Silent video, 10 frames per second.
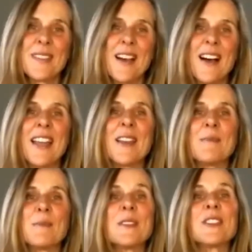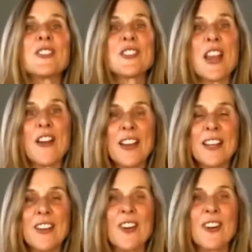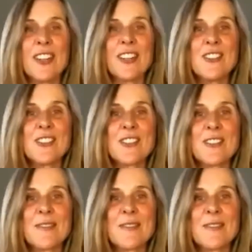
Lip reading: I am sharing courage.